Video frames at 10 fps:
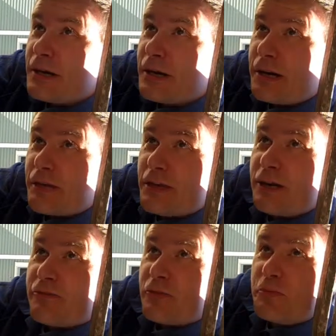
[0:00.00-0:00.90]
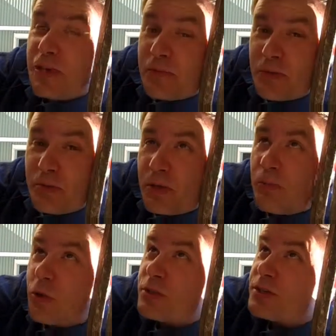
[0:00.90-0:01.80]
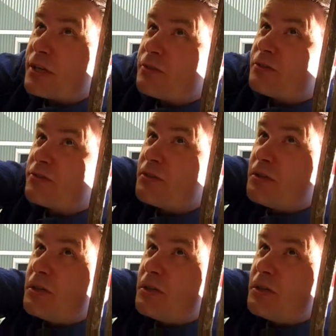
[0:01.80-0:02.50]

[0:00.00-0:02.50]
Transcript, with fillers: uh, love for BMW motorcycles,